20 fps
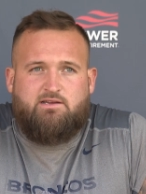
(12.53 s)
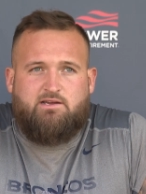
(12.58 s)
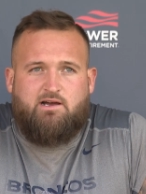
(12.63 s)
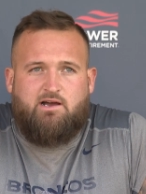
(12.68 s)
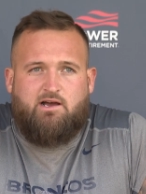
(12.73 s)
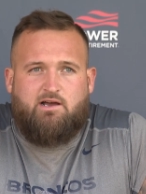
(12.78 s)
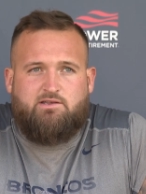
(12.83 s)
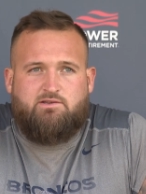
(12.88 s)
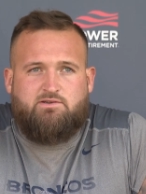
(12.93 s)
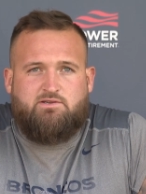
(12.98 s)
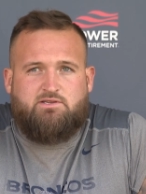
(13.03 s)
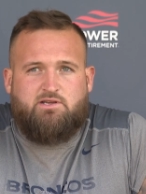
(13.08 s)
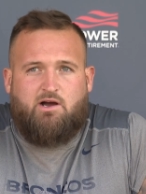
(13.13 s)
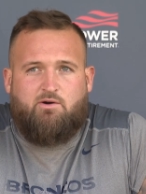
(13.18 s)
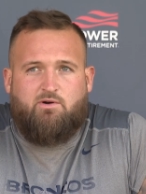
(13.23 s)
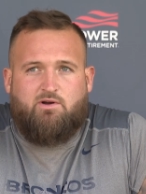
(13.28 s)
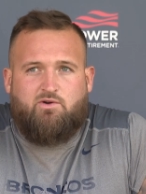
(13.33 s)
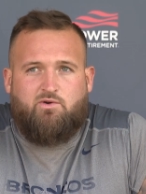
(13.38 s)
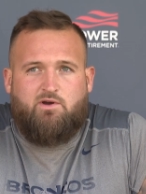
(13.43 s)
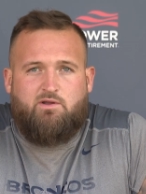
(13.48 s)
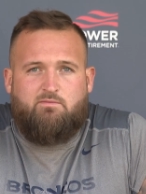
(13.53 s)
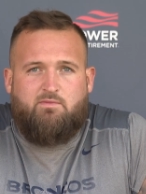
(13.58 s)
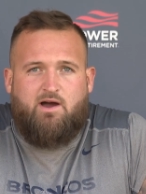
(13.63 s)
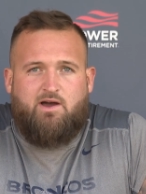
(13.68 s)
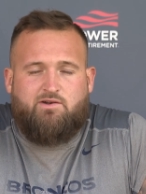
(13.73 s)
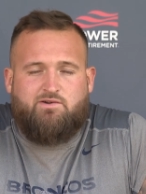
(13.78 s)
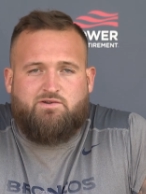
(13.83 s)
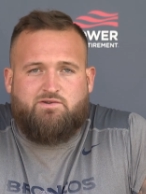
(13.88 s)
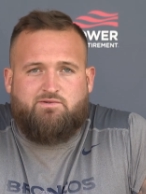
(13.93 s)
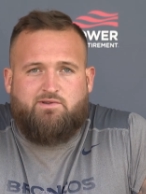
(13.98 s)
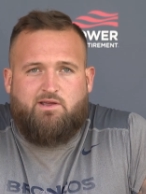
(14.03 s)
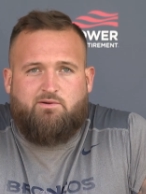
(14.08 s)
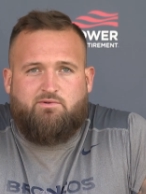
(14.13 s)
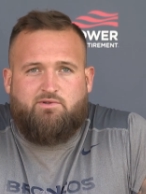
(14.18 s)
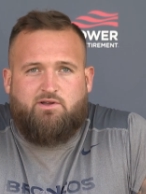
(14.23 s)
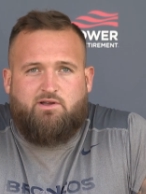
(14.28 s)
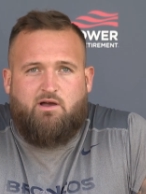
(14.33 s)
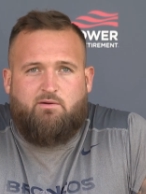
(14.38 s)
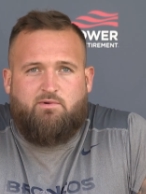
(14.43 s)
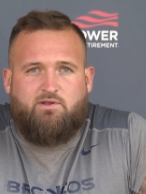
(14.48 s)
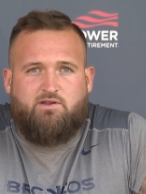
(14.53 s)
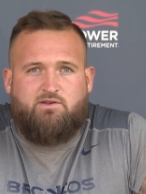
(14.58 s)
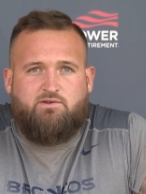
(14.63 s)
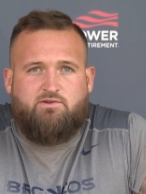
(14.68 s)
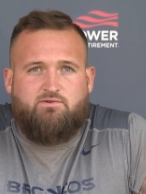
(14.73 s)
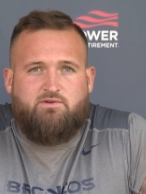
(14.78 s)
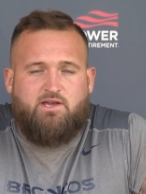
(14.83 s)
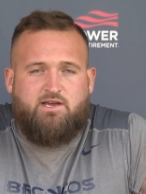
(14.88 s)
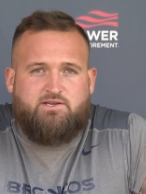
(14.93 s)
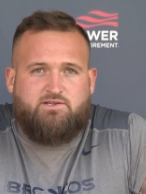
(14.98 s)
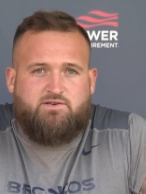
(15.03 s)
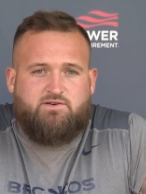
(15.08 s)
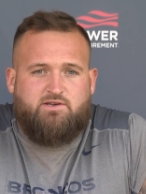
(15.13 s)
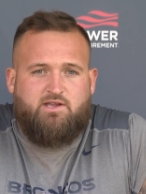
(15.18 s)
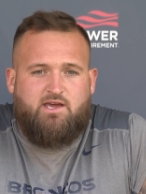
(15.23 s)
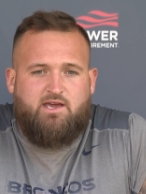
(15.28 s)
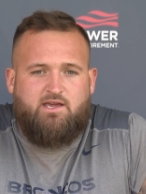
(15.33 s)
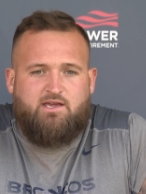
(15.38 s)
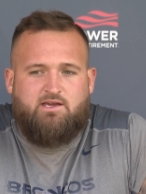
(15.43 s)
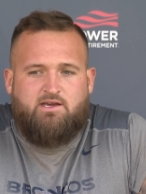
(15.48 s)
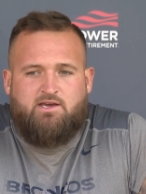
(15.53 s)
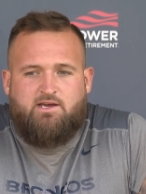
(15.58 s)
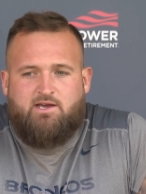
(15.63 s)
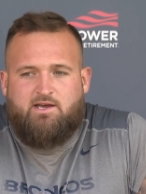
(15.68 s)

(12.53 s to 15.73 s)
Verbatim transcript: Uh, you saw what Quinn Meinerz was able to come in and do yesterday.